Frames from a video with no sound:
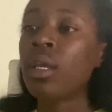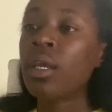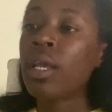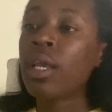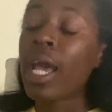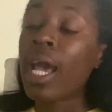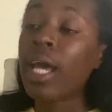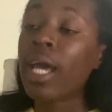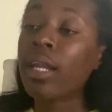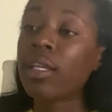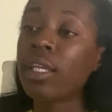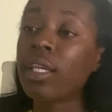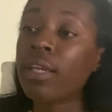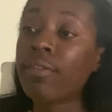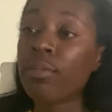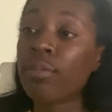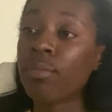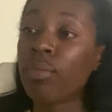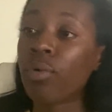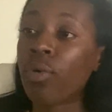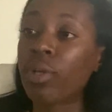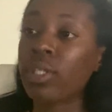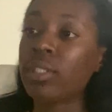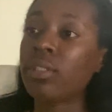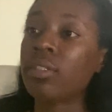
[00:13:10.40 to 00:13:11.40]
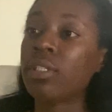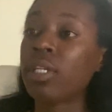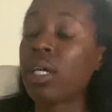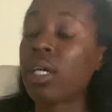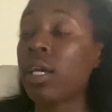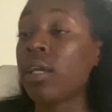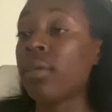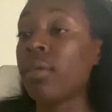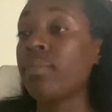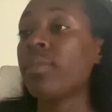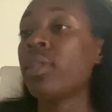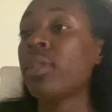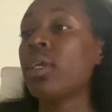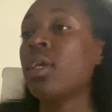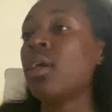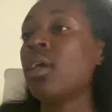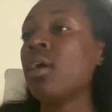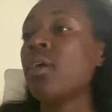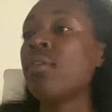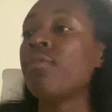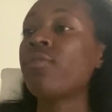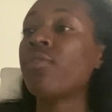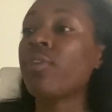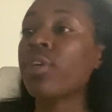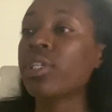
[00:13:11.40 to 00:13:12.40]
at a given point in time.
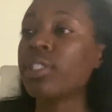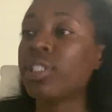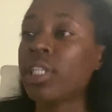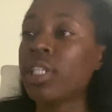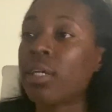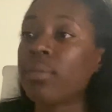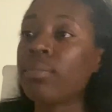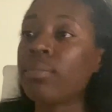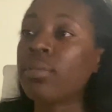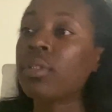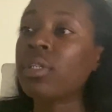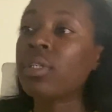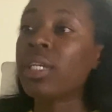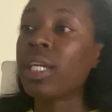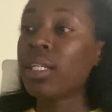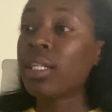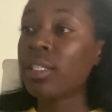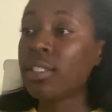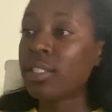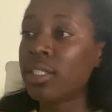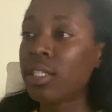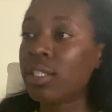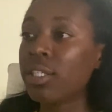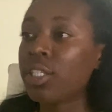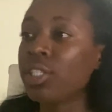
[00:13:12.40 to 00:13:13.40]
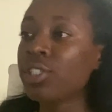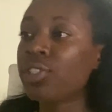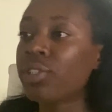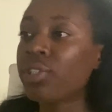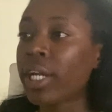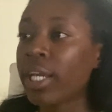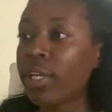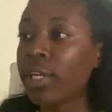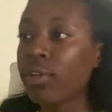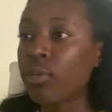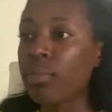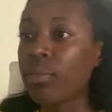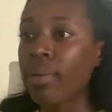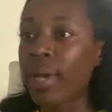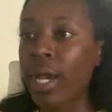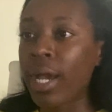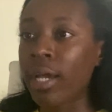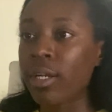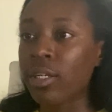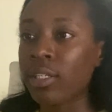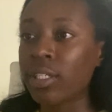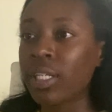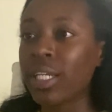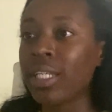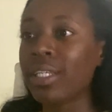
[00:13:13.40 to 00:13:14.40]
For example, an ascending triangle
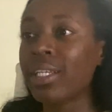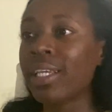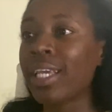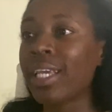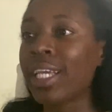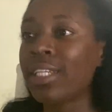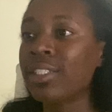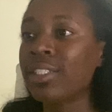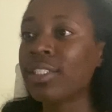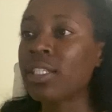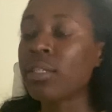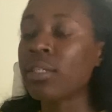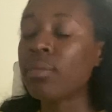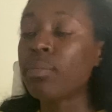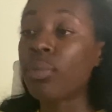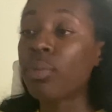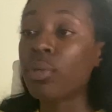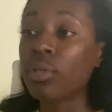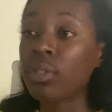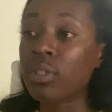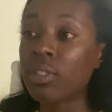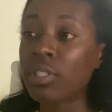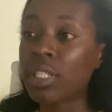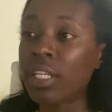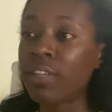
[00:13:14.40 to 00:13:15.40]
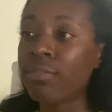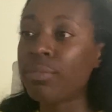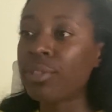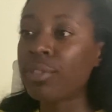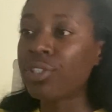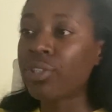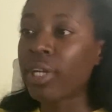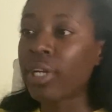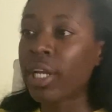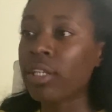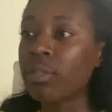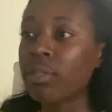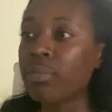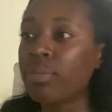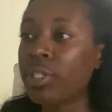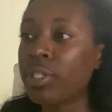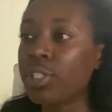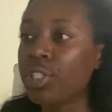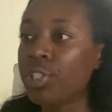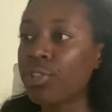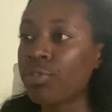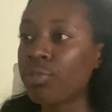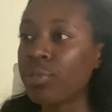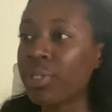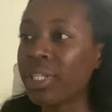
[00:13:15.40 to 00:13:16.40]
pattern indicates that bulls have been trying to push
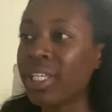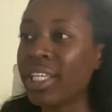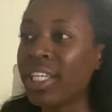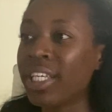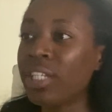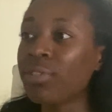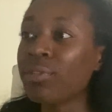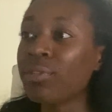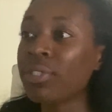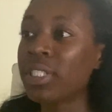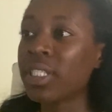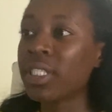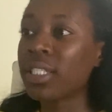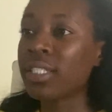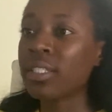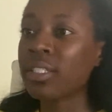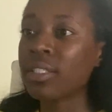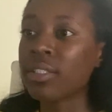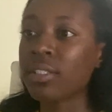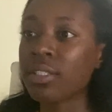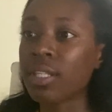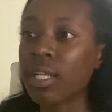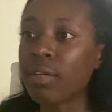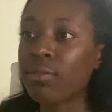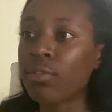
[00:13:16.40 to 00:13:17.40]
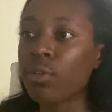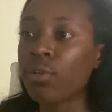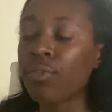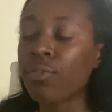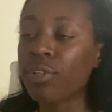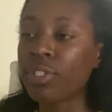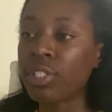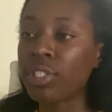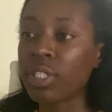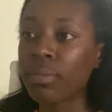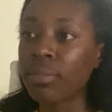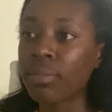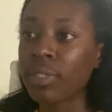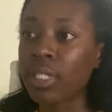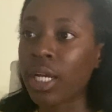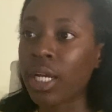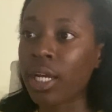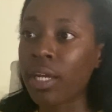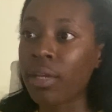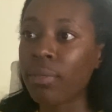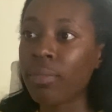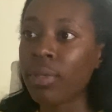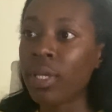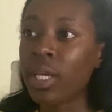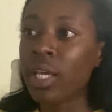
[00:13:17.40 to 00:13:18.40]
through a key resistance level for some
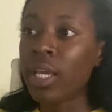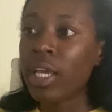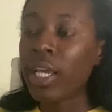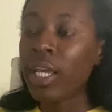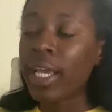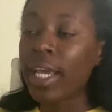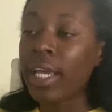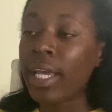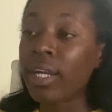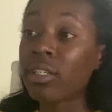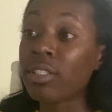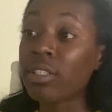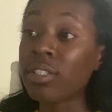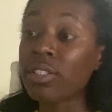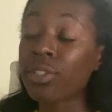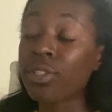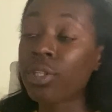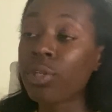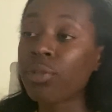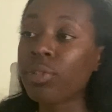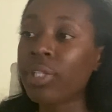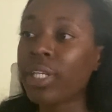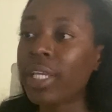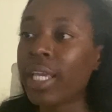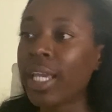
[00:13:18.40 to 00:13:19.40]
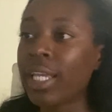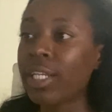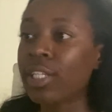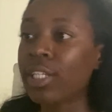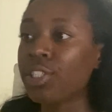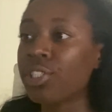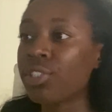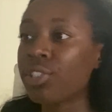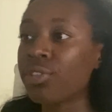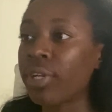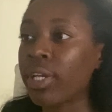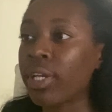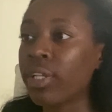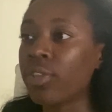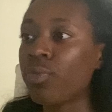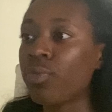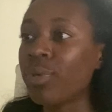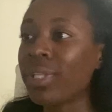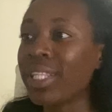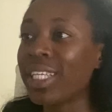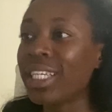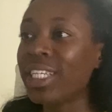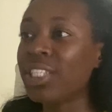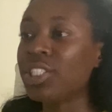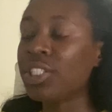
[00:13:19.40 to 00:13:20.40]
time and are slowly gaining strength with
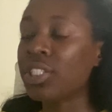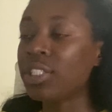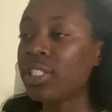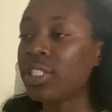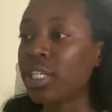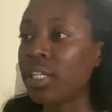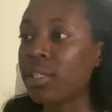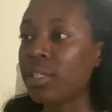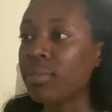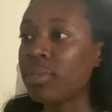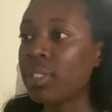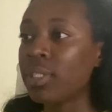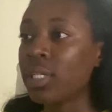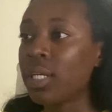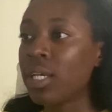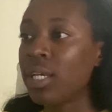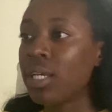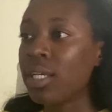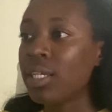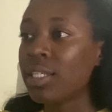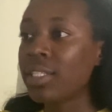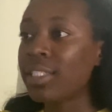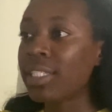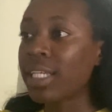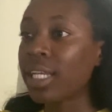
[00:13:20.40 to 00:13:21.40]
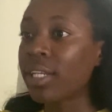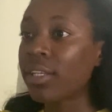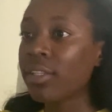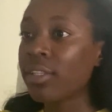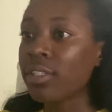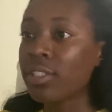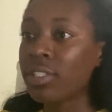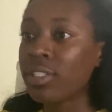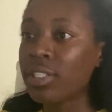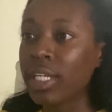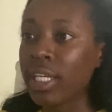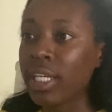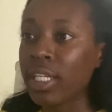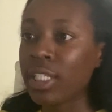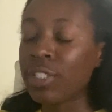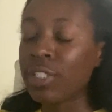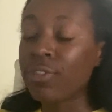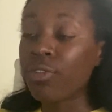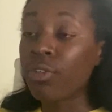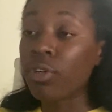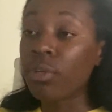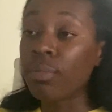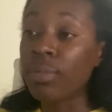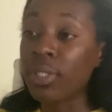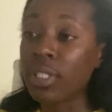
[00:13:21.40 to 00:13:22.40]
each attempt, setting the stage
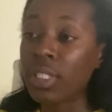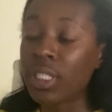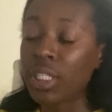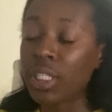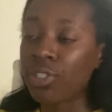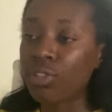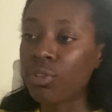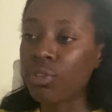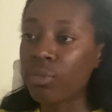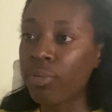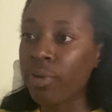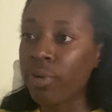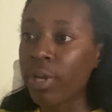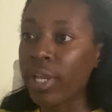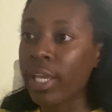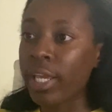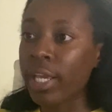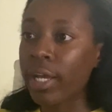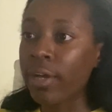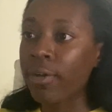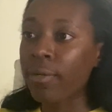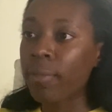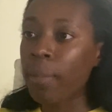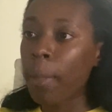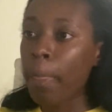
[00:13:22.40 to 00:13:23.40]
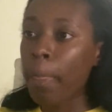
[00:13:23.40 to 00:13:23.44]
for a potential breakout.